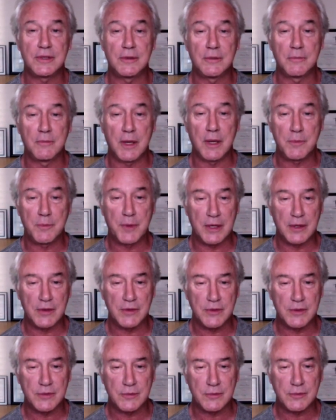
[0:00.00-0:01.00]
My
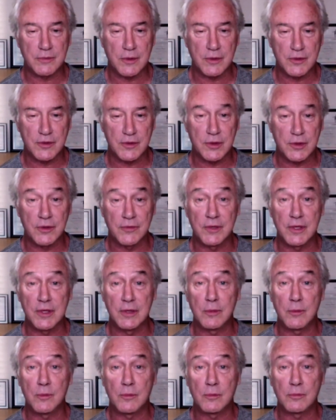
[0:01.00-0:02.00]
parents served in
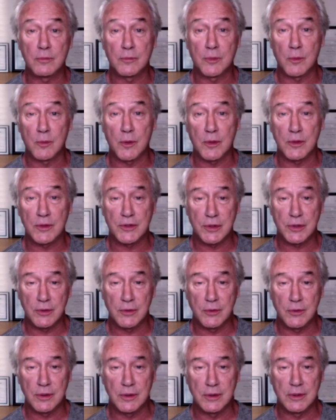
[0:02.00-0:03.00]
the World War
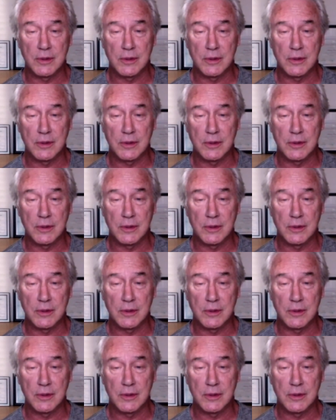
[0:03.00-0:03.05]
II,